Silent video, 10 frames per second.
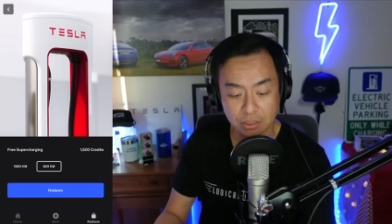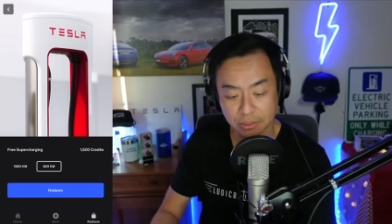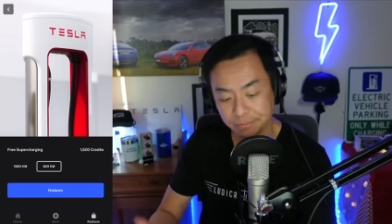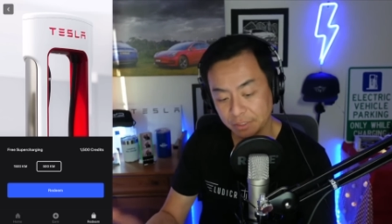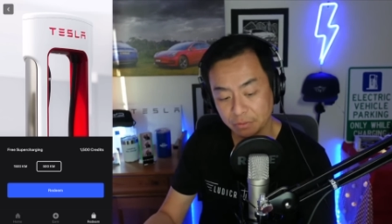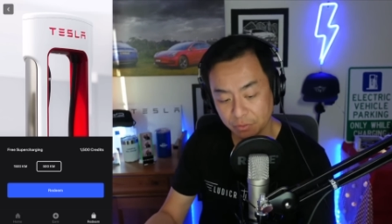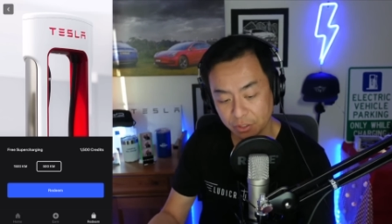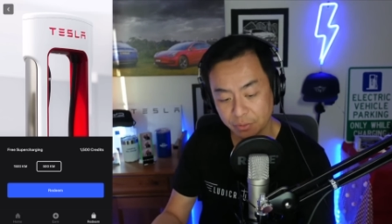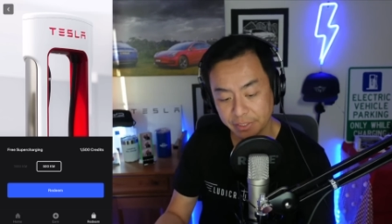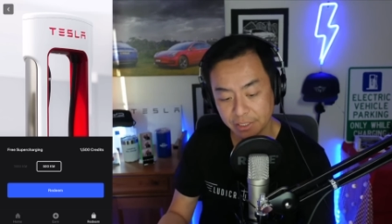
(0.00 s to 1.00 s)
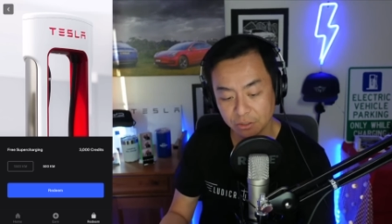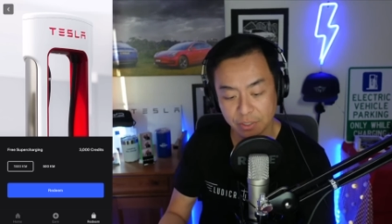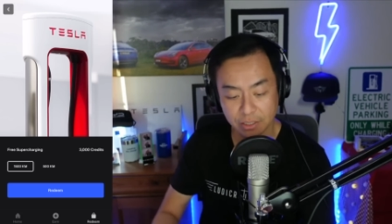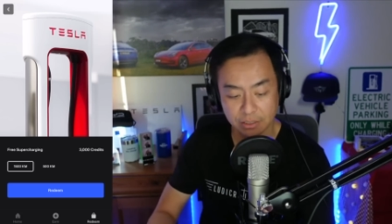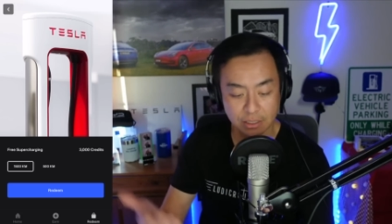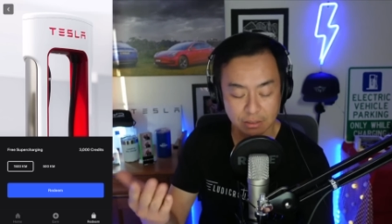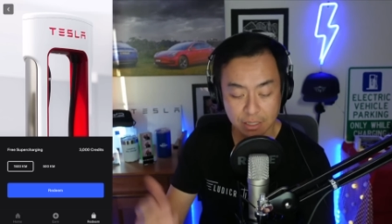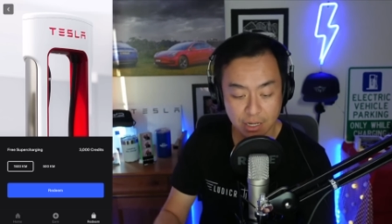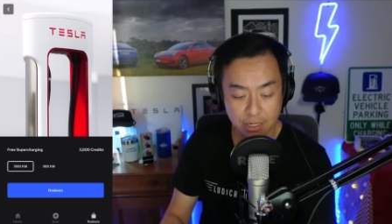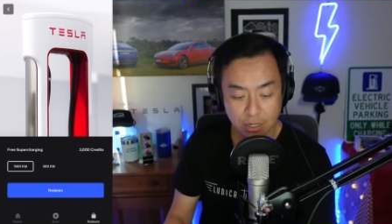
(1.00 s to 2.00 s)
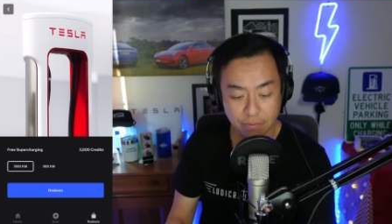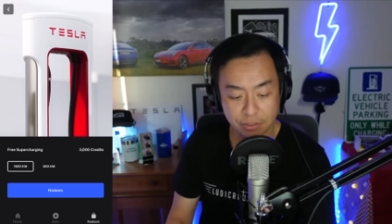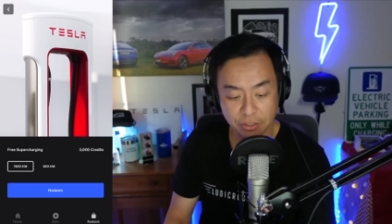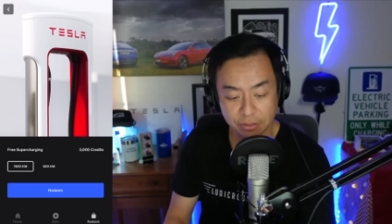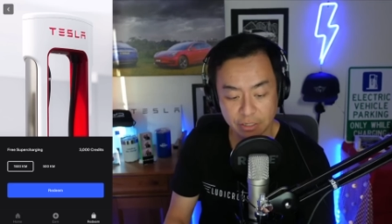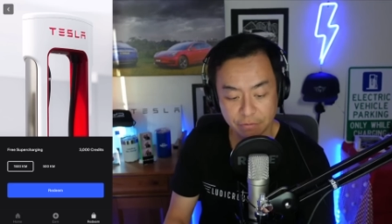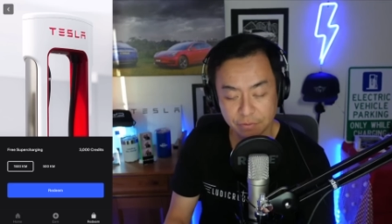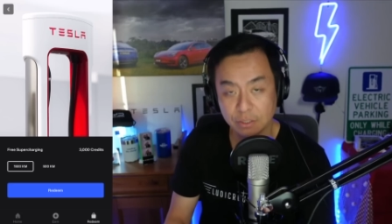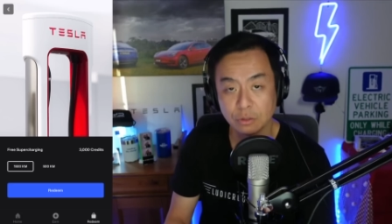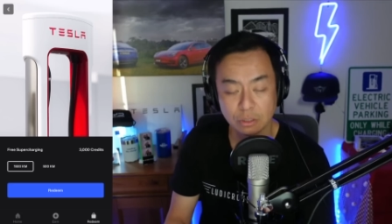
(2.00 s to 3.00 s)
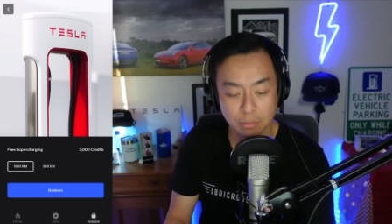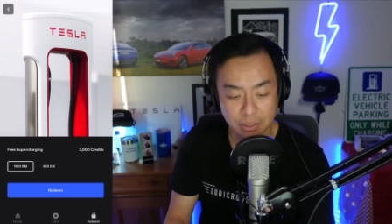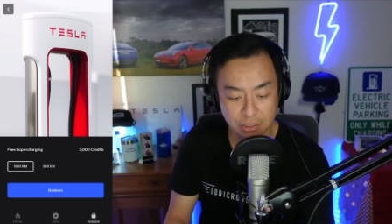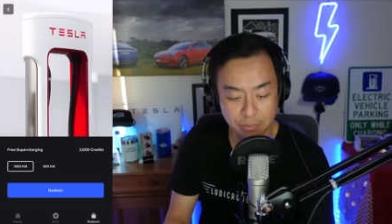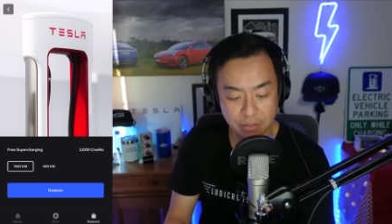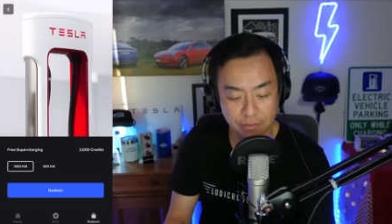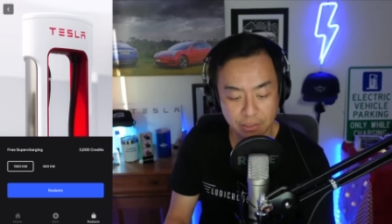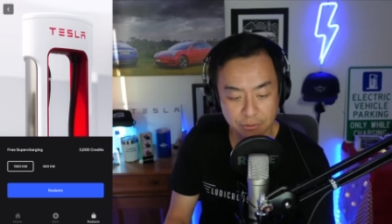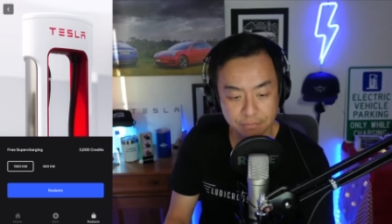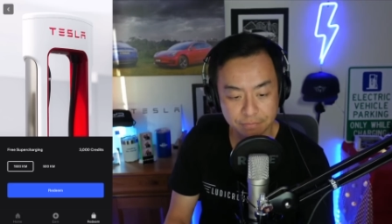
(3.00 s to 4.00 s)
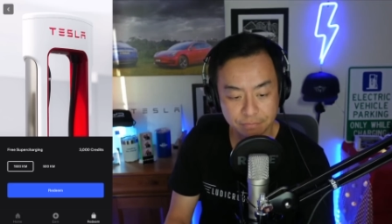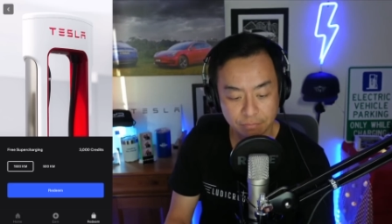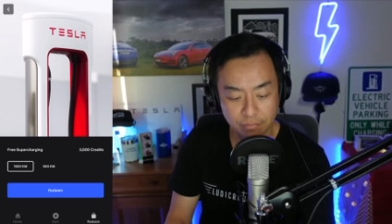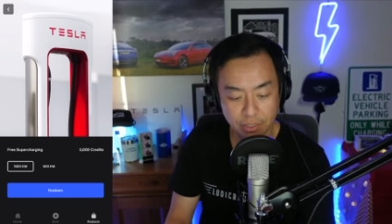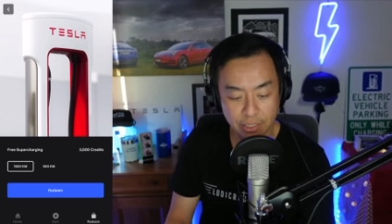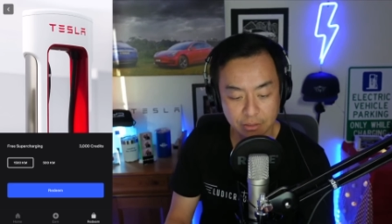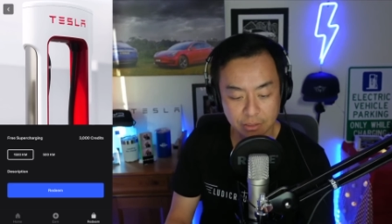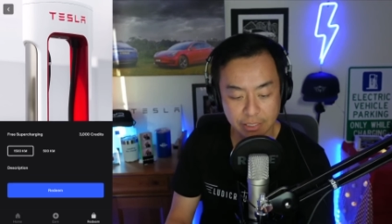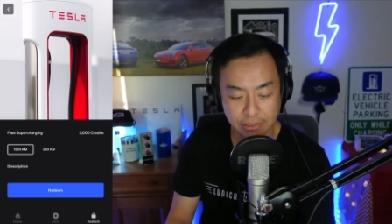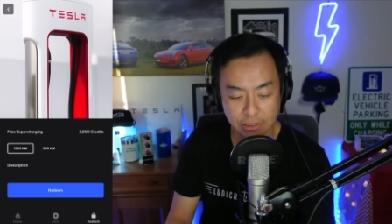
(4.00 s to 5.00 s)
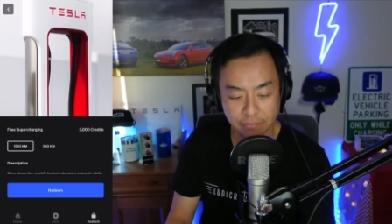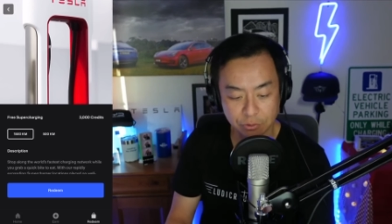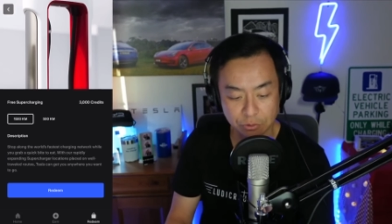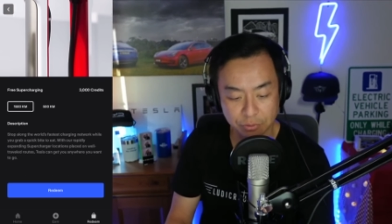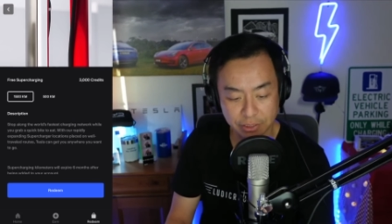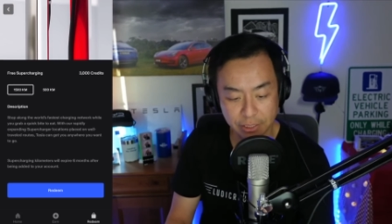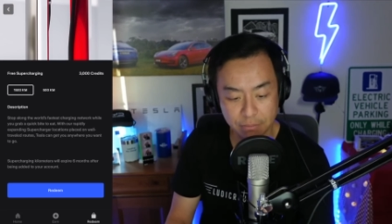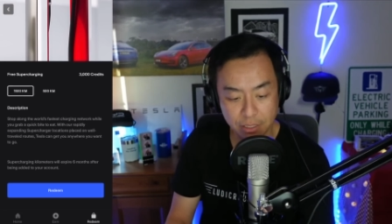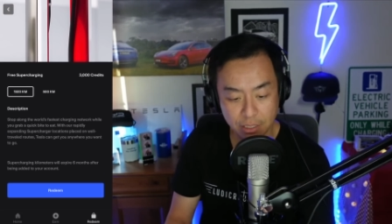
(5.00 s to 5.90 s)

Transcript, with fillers: So if you've got 3,000 credits, then obviously 1,500 kilometers is better value. And it's easy enough to redeem.